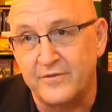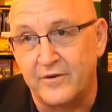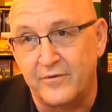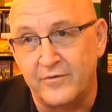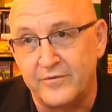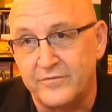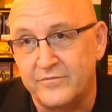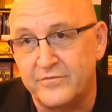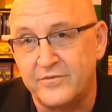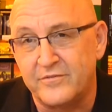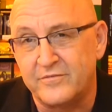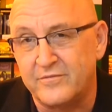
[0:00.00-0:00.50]
So
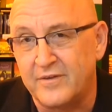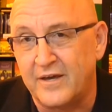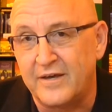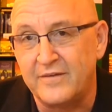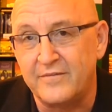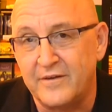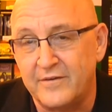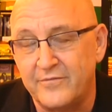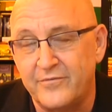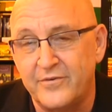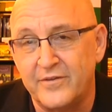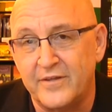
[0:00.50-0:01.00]
it's just, I
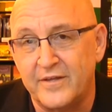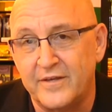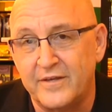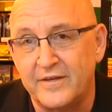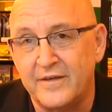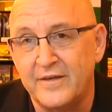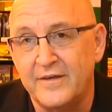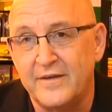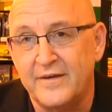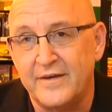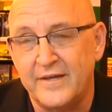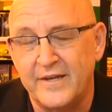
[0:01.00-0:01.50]
feel like
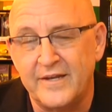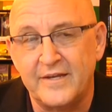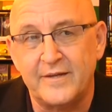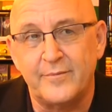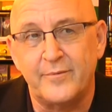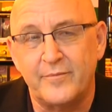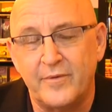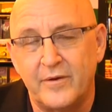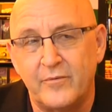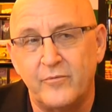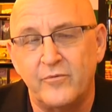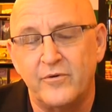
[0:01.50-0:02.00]
anytime
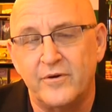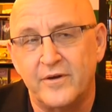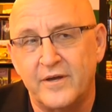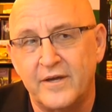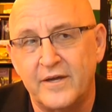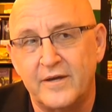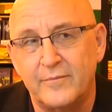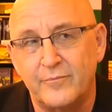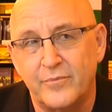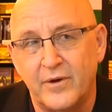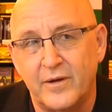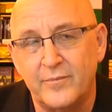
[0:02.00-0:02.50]
I'm not working,
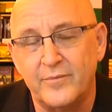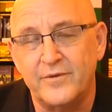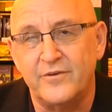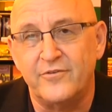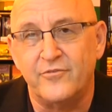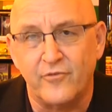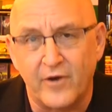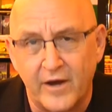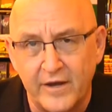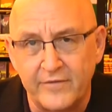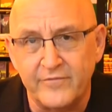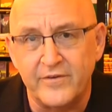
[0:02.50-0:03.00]
I'm probably
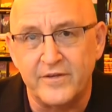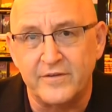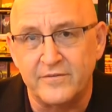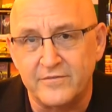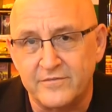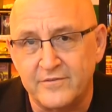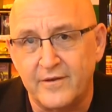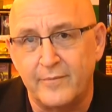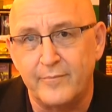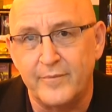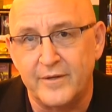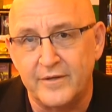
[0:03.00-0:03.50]
driving
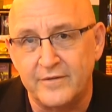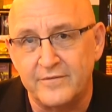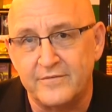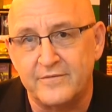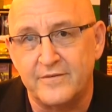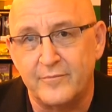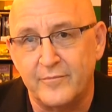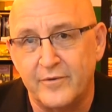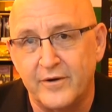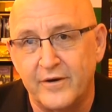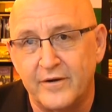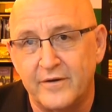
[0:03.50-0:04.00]
somebody
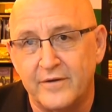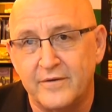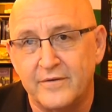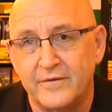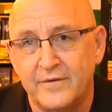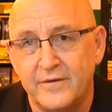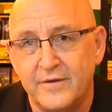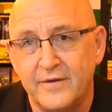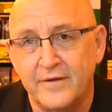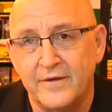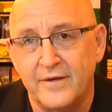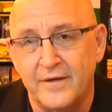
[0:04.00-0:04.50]
somewhere
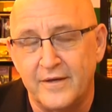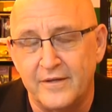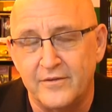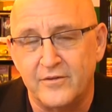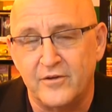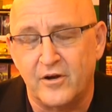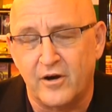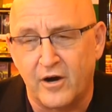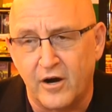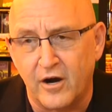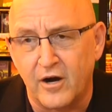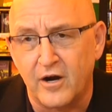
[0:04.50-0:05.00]
in the
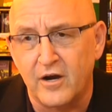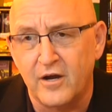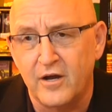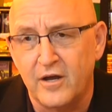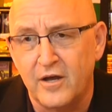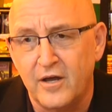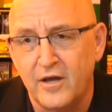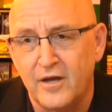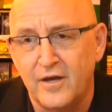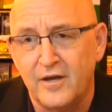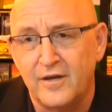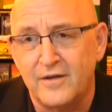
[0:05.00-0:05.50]
car.
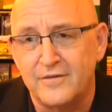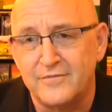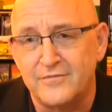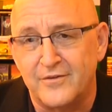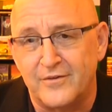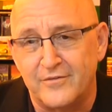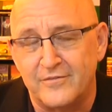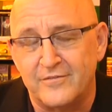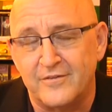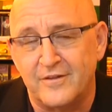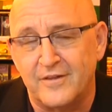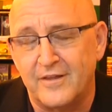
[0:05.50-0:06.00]
So
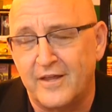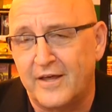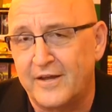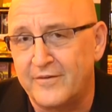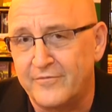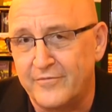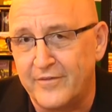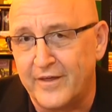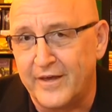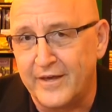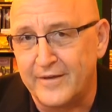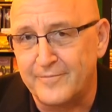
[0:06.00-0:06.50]
there's a lot
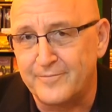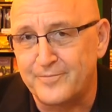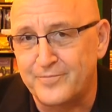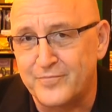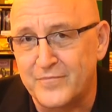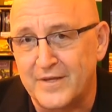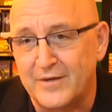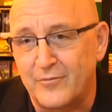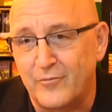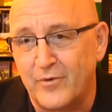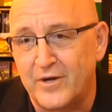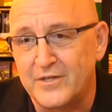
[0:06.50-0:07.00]
of that.
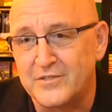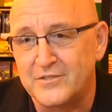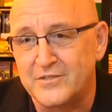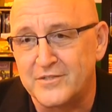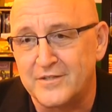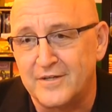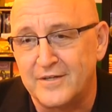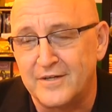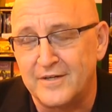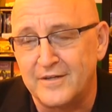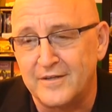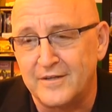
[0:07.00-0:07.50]
I watch
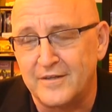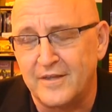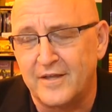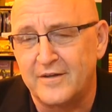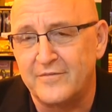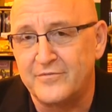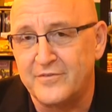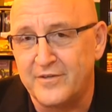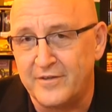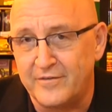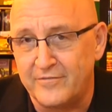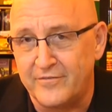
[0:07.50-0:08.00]
a lot
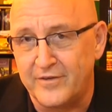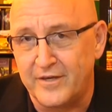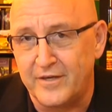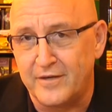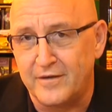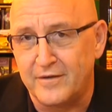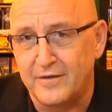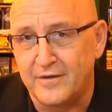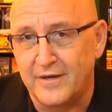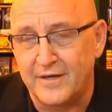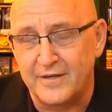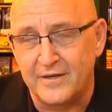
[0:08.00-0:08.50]
of TV.
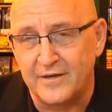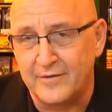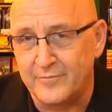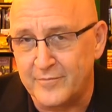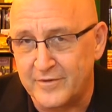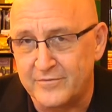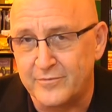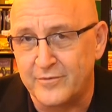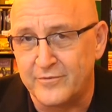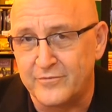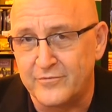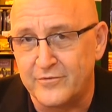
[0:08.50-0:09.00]
I know I'm
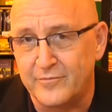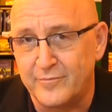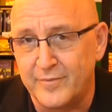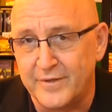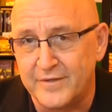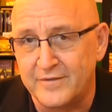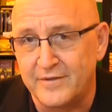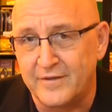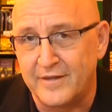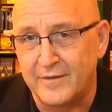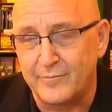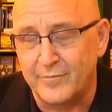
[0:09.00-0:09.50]
not supposed to
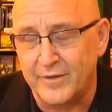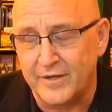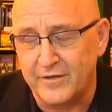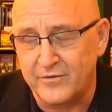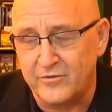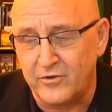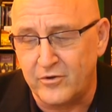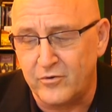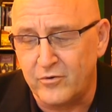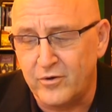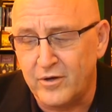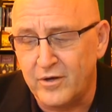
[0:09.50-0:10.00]
admit to that, but I
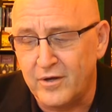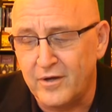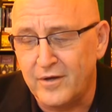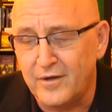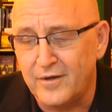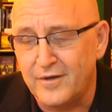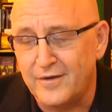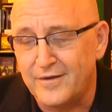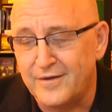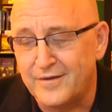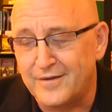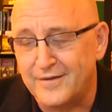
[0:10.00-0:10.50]
do.
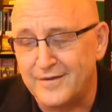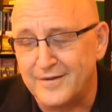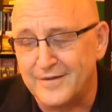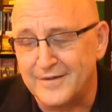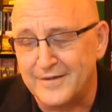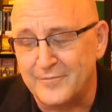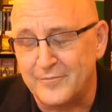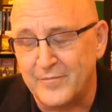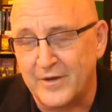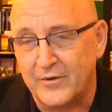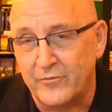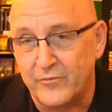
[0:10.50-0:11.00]

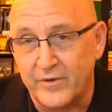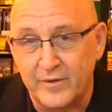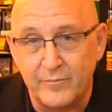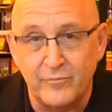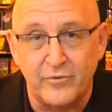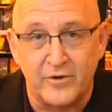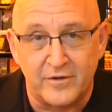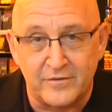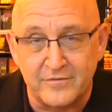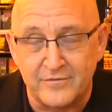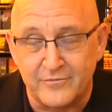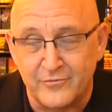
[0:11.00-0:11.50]
I read
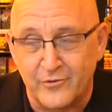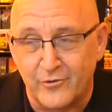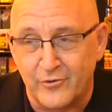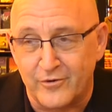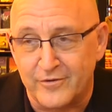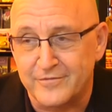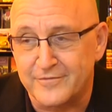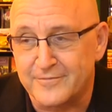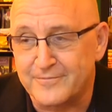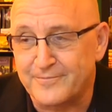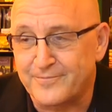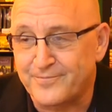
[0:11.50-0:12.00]
books, of
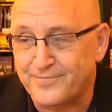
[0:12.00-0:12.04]
course.